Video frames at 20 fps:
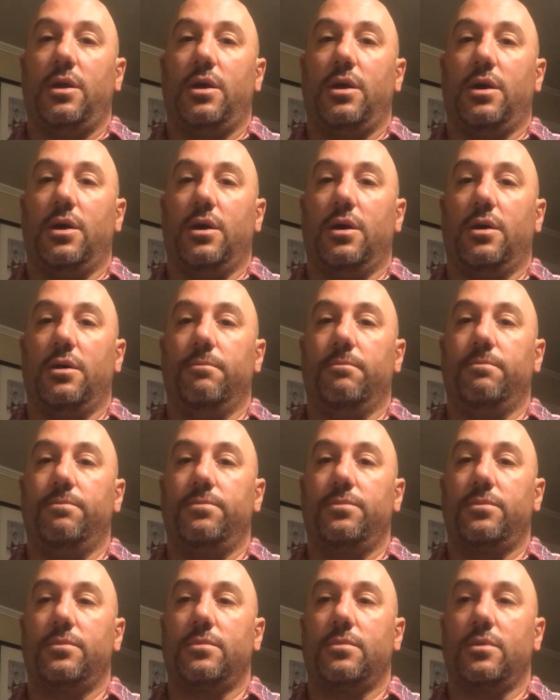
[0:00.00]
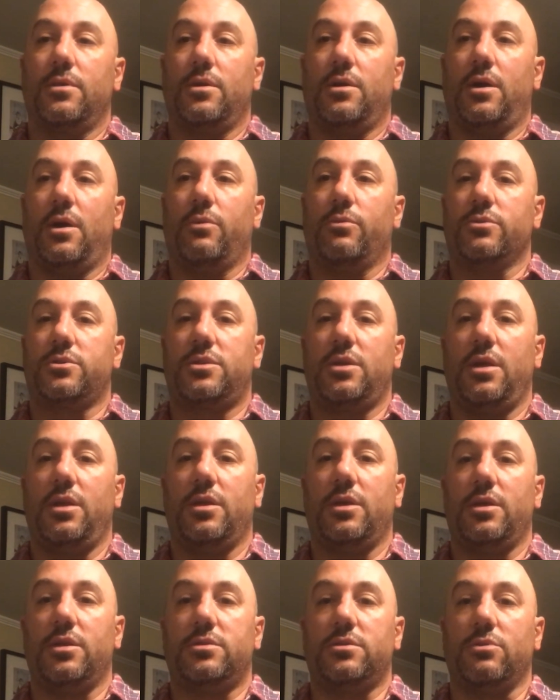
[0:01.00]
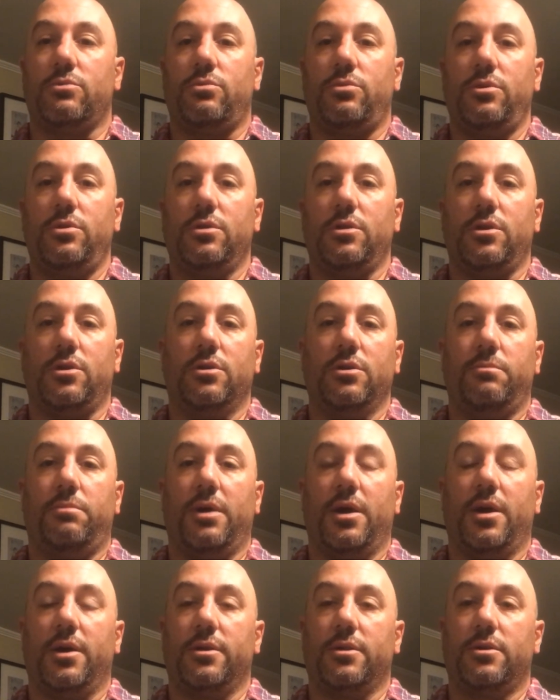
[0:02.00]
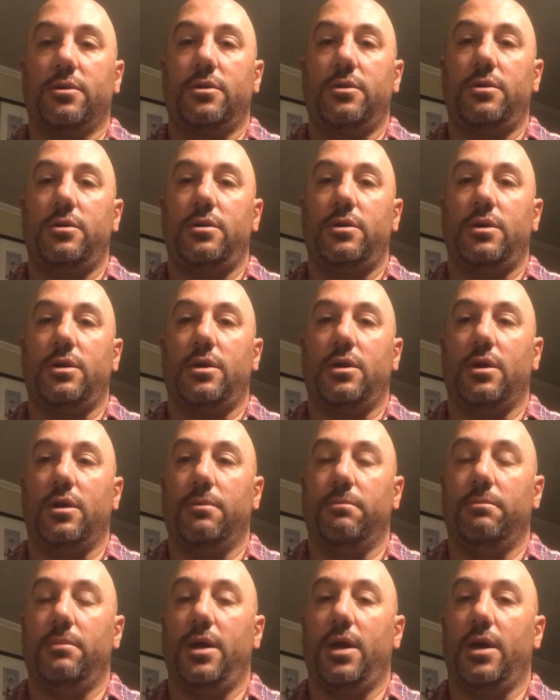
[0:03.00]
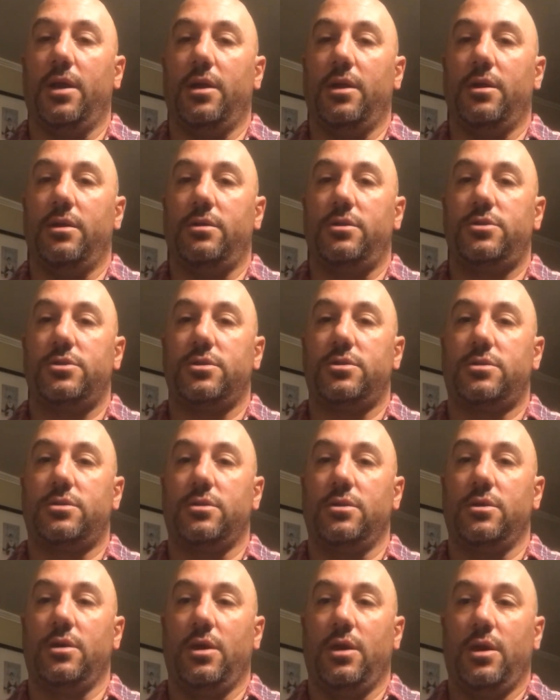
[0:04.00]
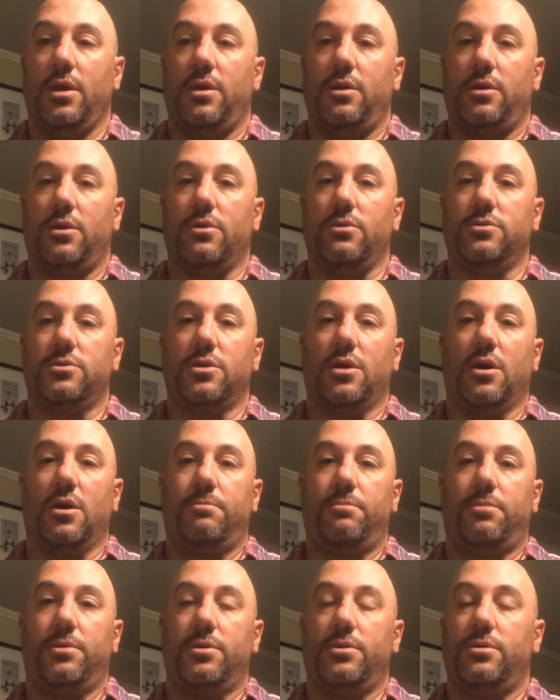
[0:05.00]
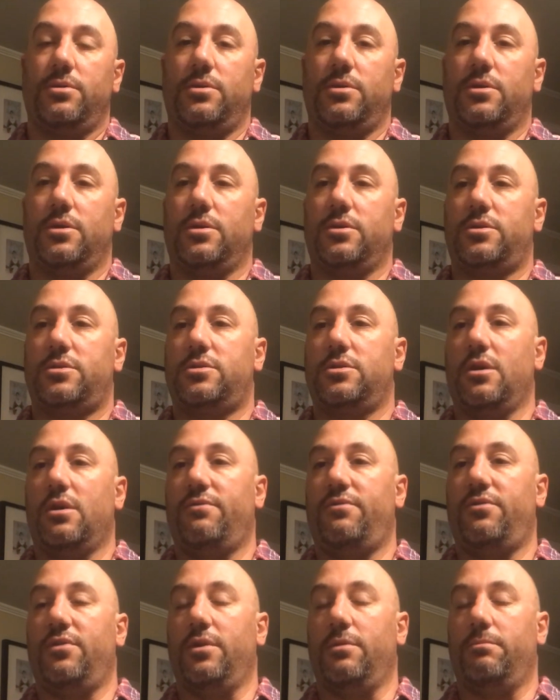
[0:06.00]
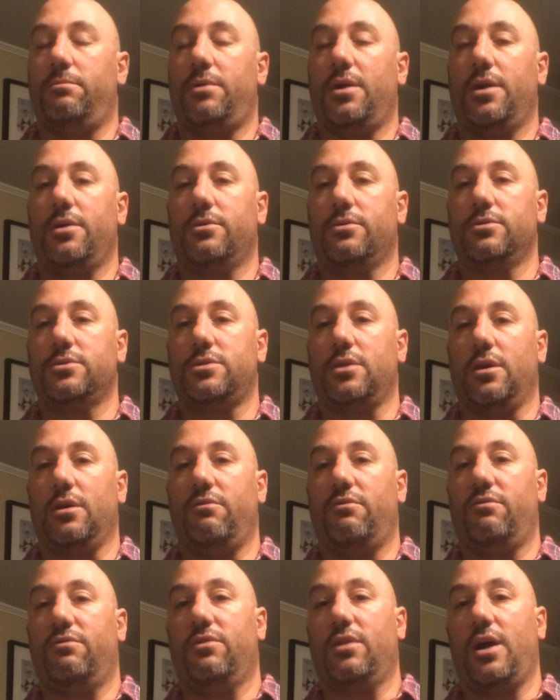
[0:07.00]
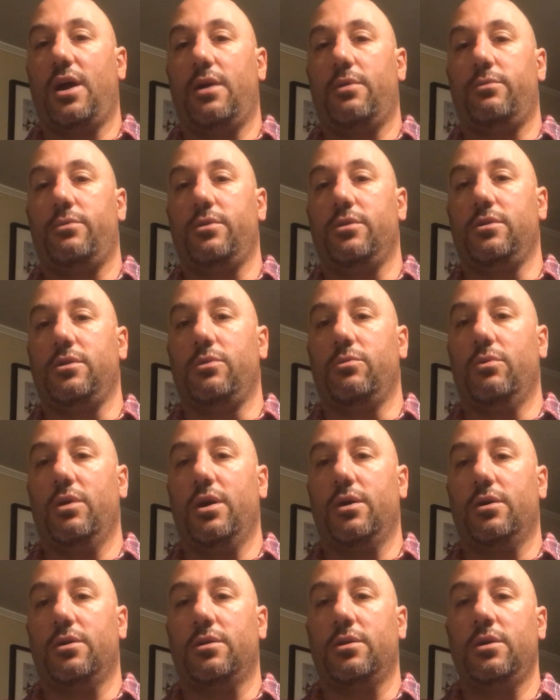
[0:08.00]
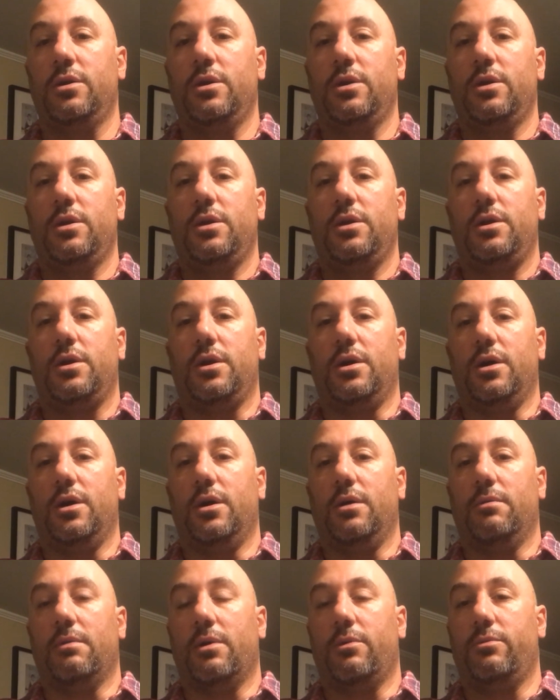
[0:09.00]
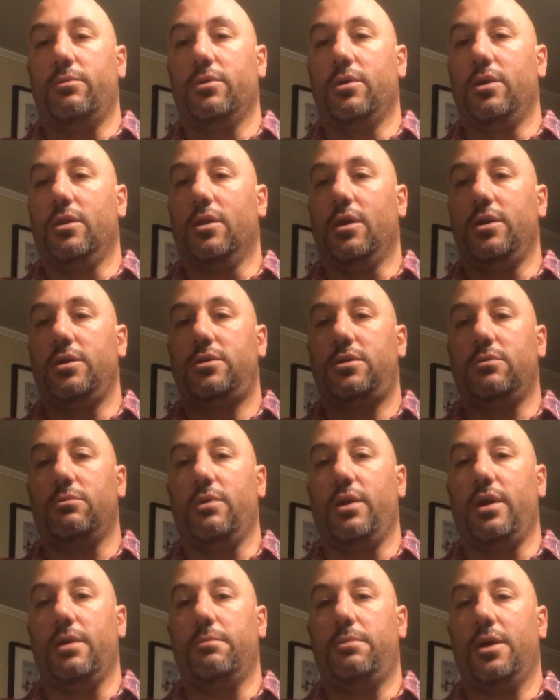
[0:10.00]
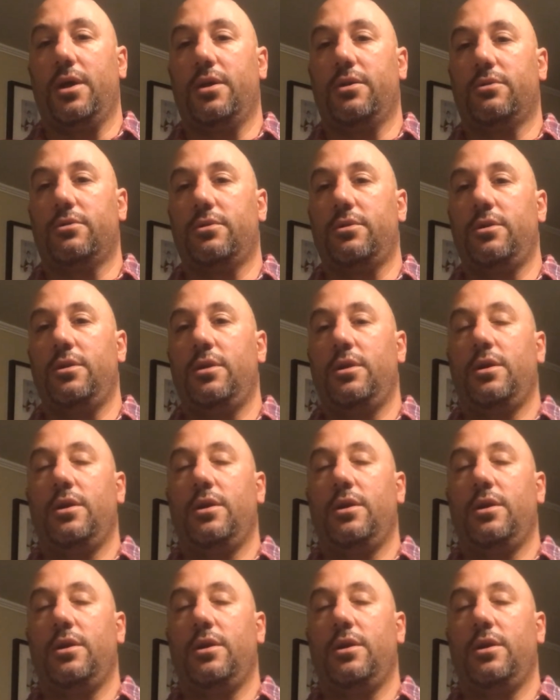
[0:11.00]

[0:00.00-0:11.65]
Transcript: I will say that it's a really good pedaler. Man, it just goes up stuff. It pedals on flat really well. I really liked the way it pedaled.